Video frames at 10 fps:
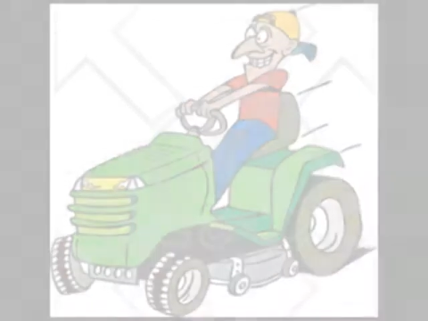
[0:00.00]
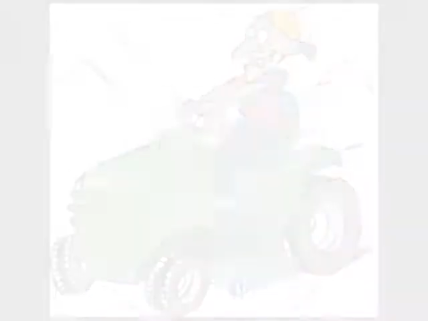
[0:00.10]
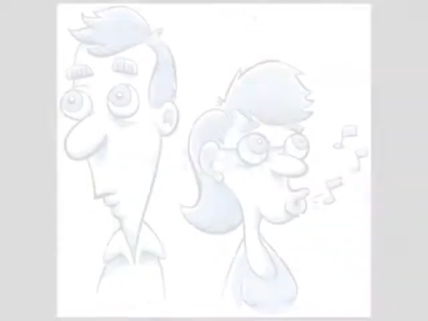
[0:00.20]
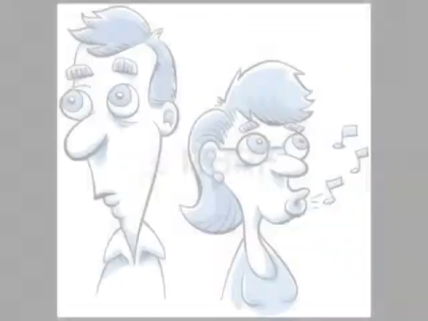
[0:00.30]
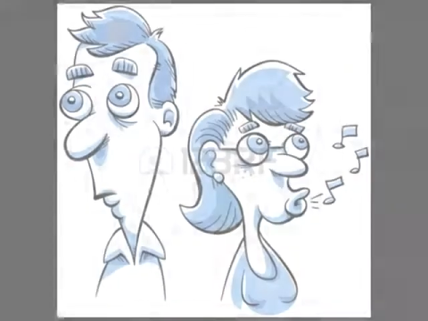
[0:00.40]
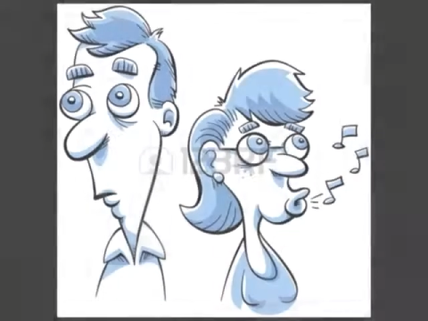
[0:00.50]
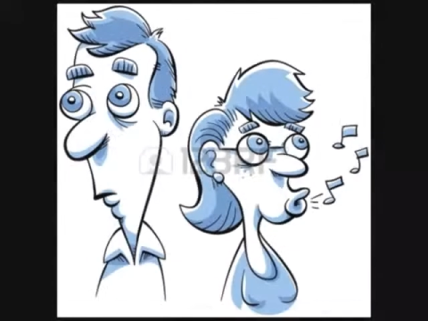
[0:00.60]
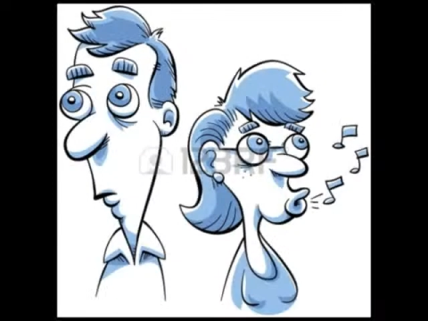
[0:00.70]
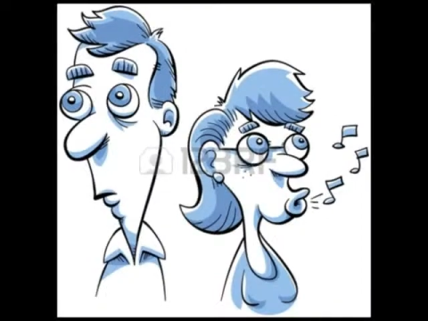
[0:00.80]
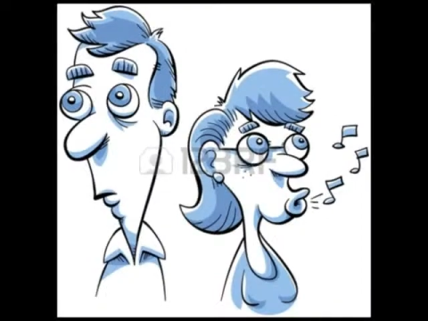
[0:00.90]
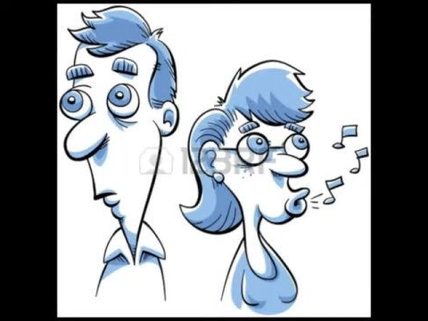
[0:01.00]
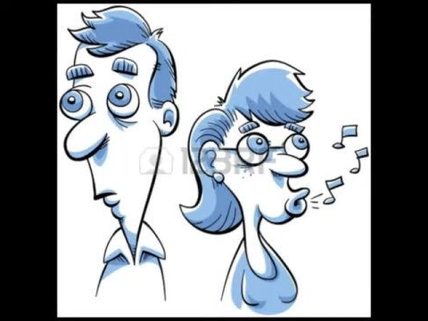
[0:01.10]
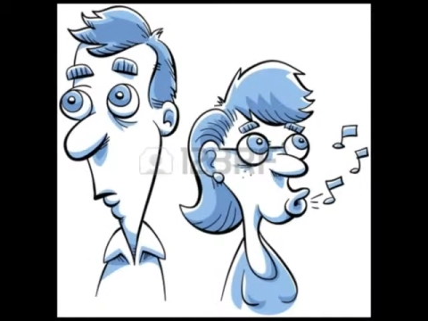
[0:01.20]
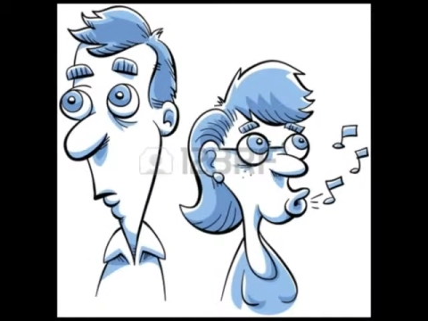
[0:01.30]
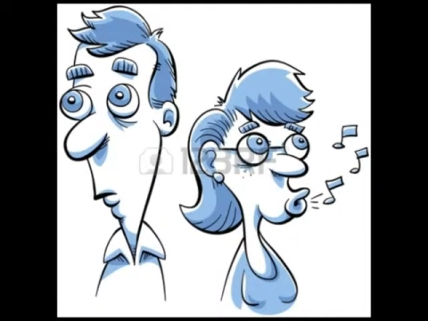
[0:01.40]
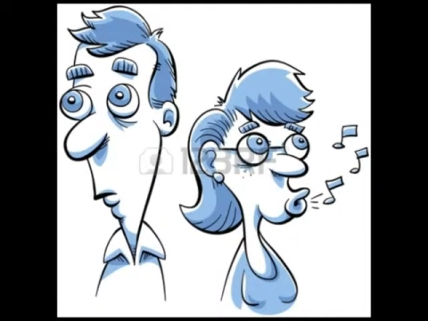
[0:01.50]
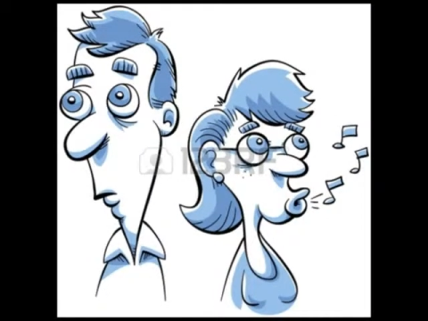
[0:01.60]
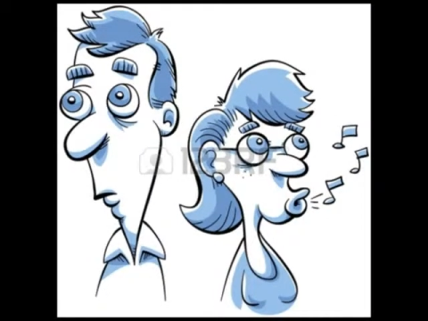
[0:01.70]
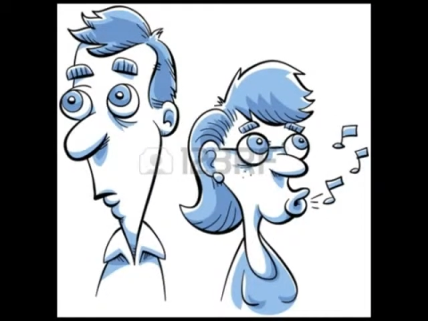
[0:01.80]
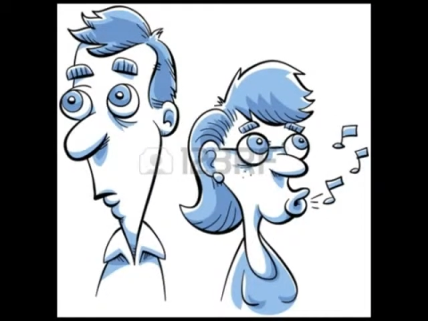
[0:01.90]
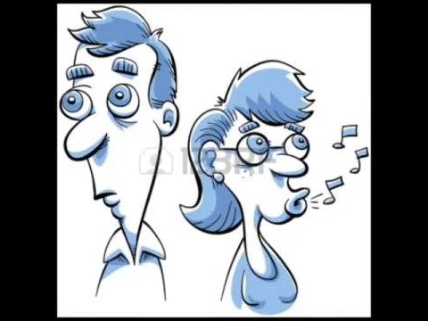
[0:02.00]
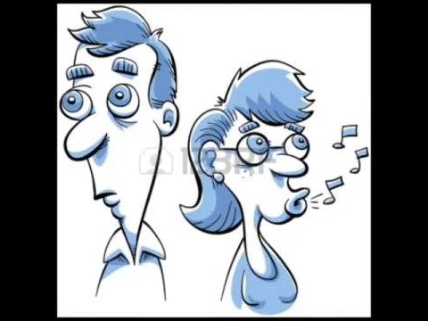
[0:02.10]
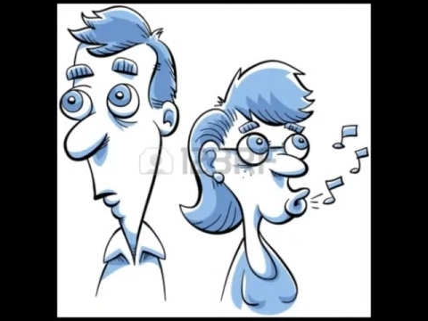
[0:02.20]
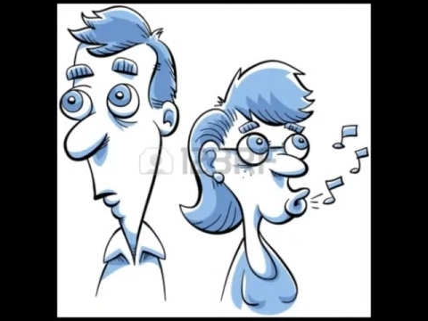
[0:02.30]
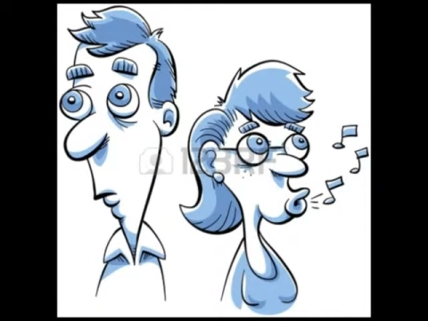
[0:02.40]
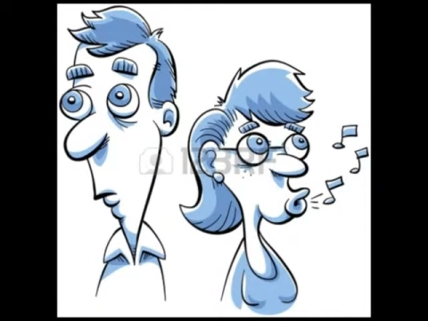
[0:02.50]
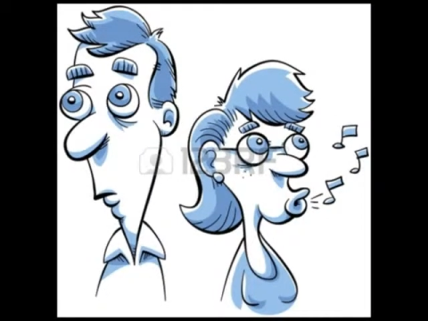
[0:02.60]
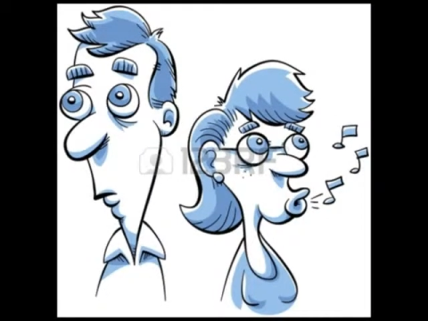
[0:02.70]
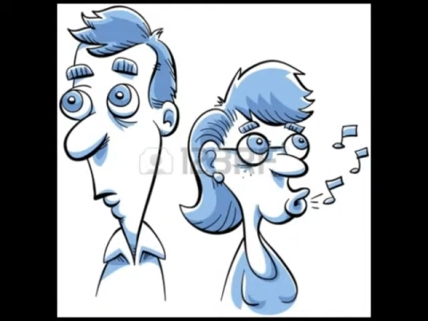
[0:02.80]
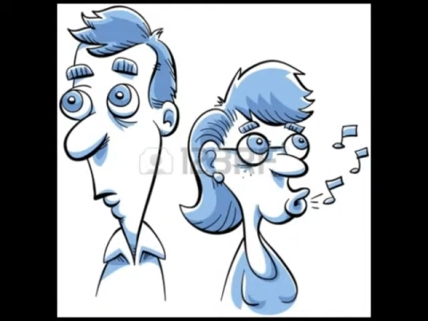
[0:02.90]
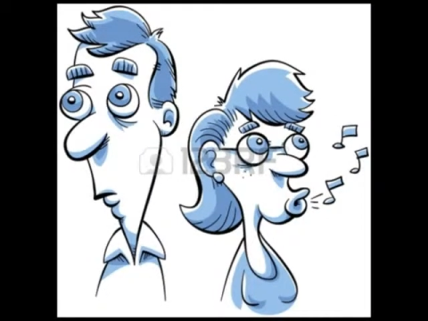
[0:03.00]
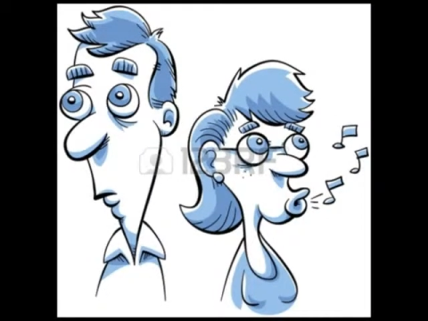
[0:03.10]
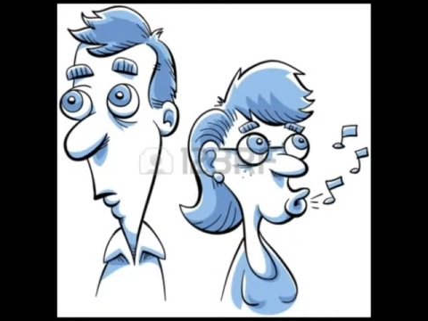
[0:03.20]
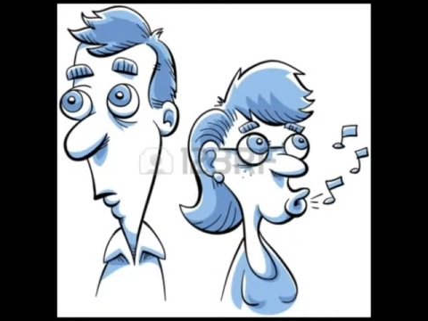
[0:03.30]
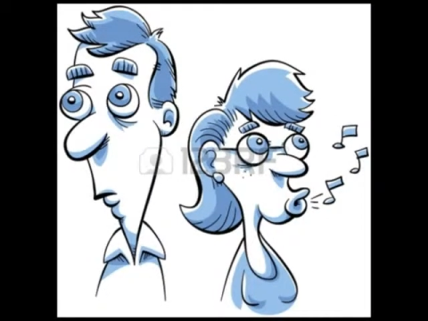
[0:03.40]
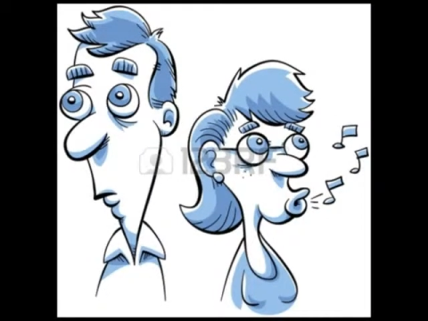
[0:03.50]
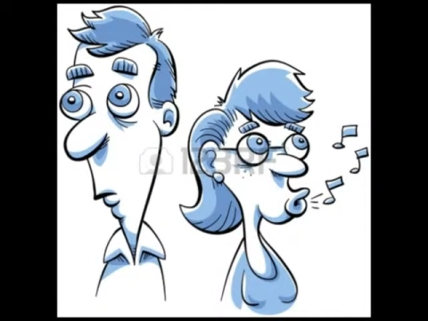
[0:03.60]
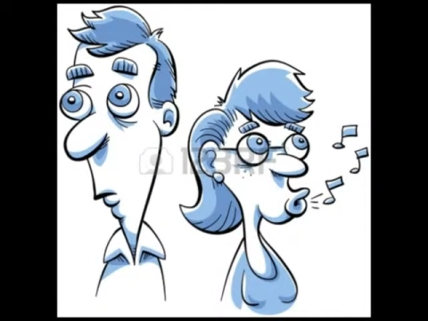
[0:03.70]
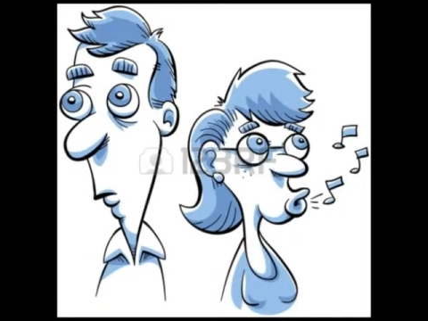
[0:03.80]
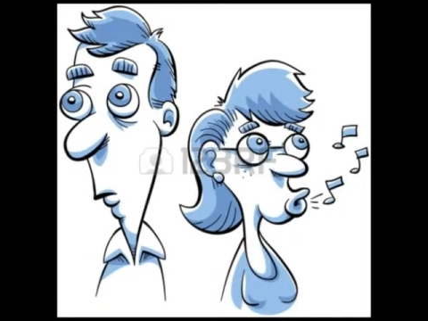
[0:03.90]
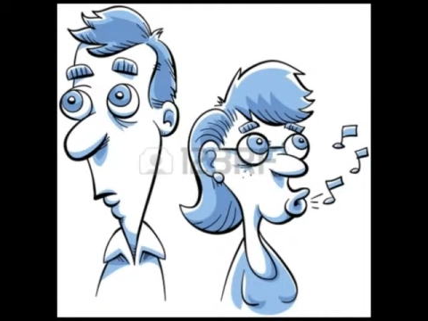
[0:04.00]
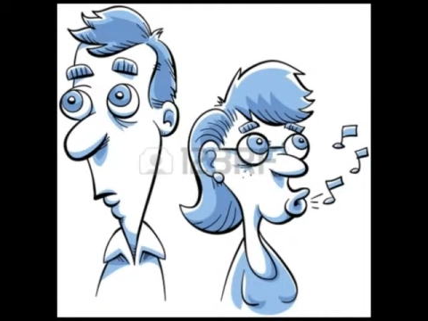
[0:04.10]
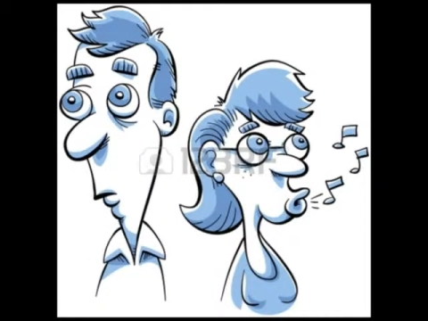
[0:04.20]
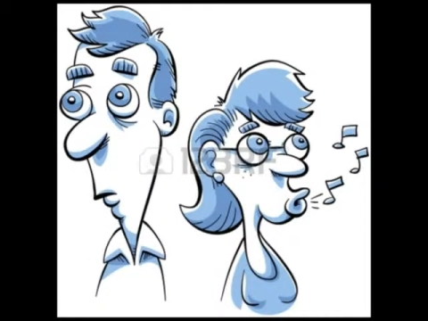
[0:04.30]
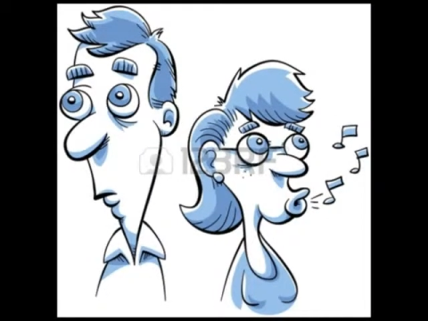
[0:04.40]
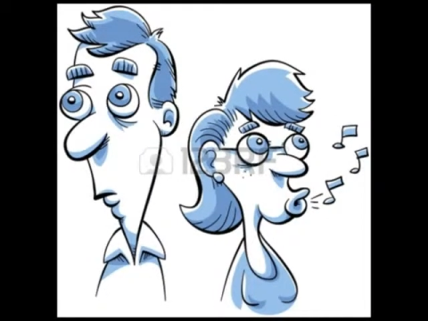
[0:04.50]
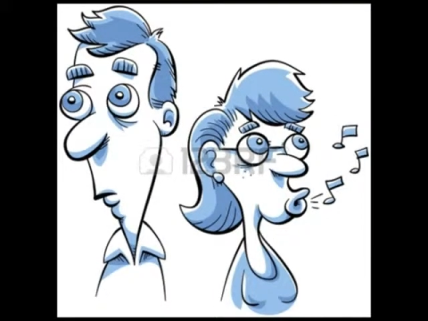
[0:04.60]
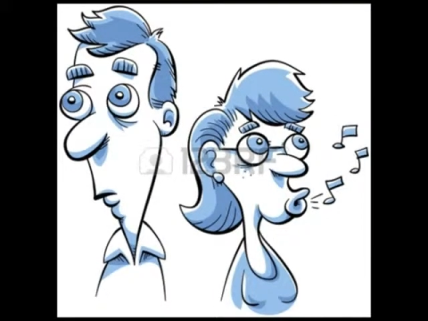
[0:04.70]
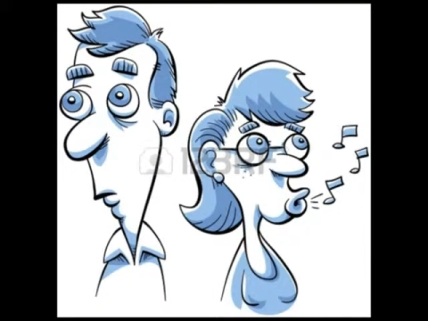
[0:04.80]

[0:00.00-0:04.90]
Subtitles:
(no speaker visible)